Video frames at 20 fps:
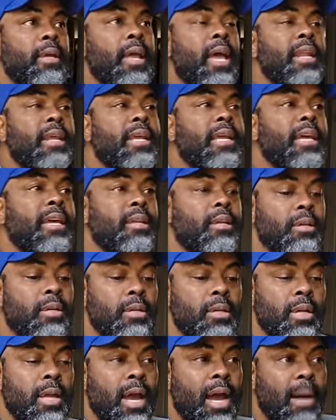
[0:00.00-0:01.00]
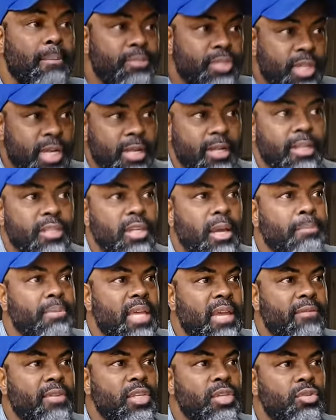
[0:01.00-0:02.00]
And again, I'm telling I'm
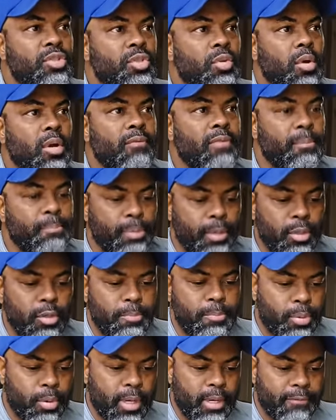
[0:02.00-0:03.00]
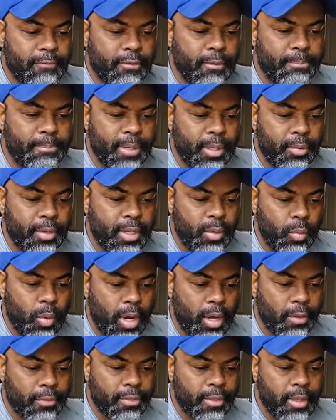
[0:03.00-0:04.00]
giving you sort of a blueprint for building
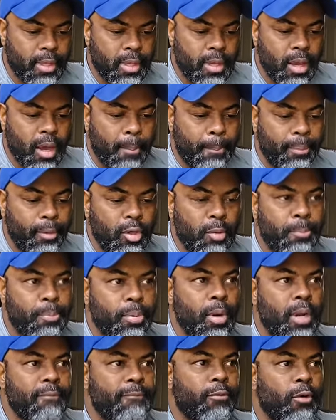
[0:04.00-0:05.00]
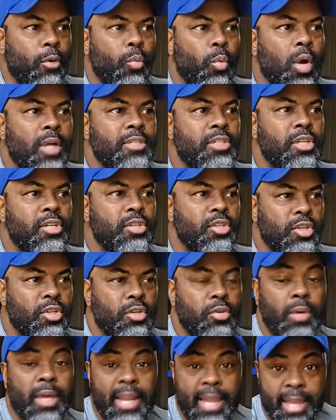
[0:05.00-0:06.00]
wealth, a blueprint for what to
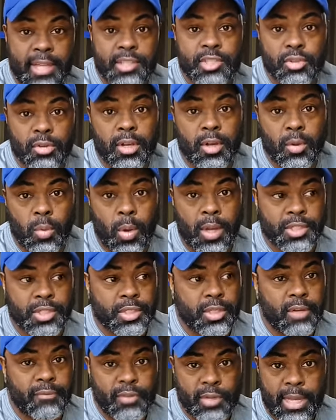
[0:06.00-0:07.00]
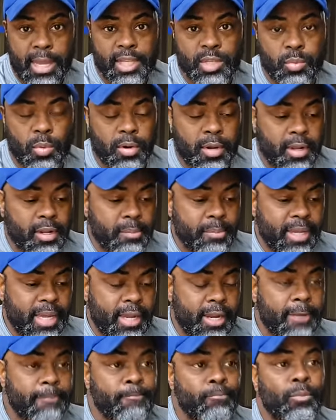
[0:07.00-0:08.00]
do and answering a question. If you guys weren't here in the
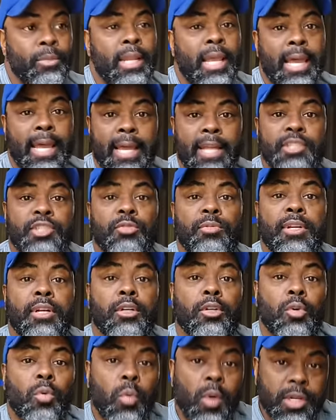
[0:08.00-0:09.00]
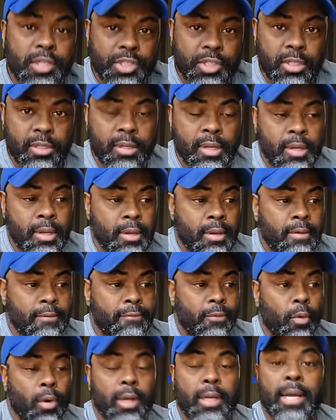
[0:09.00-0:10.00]
beginning, answering a question
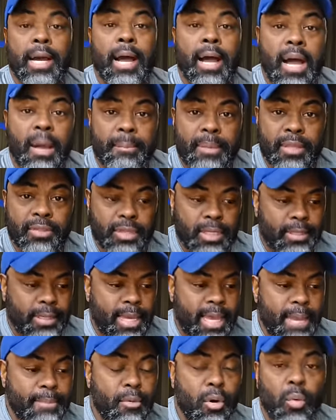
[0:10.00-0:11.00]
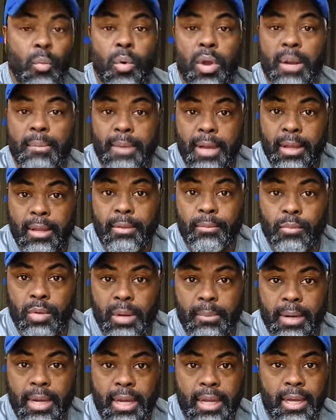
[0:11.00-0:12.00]
for a comment that came on one of my one
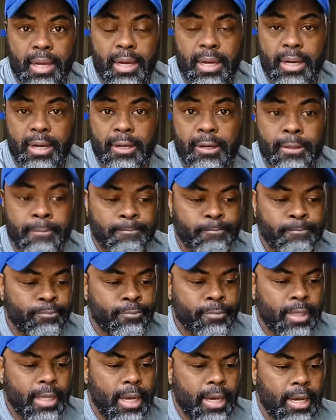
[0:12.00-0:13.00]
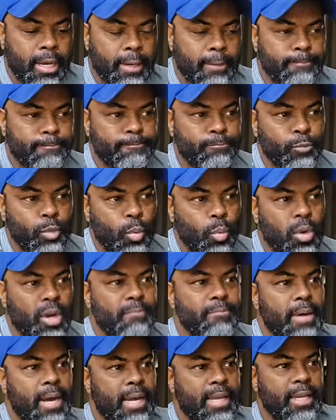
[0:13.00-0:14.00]
of my uh, um, one of
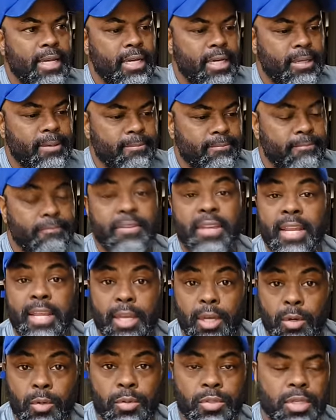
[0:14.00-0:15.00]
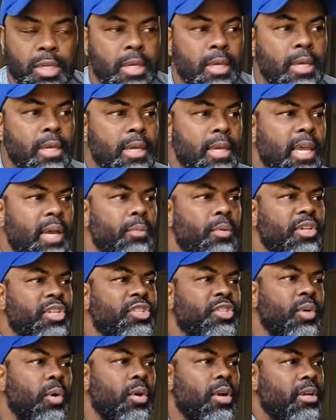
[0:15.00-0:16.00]
my uh, videos. It was
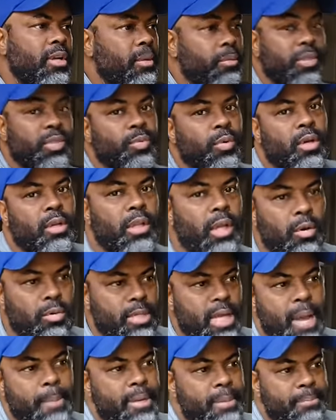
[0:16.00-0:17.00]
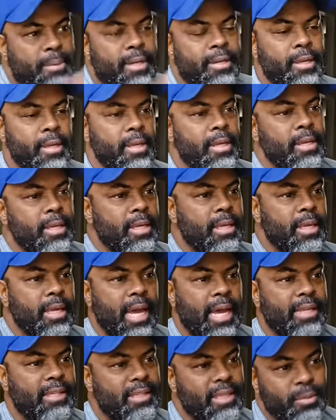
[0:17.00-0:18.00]
sort of it was real long comment, but
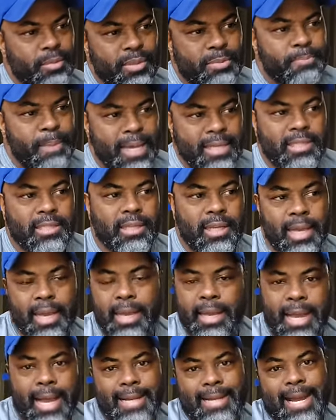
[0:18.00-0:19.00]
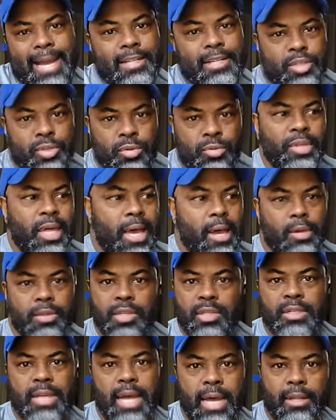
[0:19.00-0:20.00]
it was basically, hey, I got two
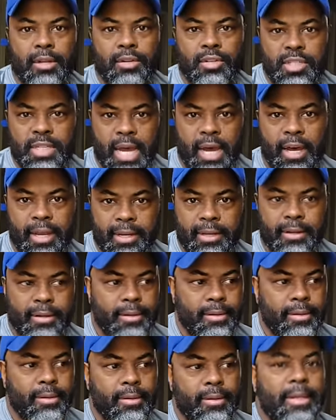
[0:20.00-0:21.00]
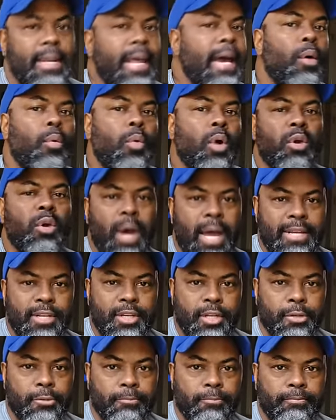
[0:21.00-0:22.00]
thousand dollars done. Now what do I do?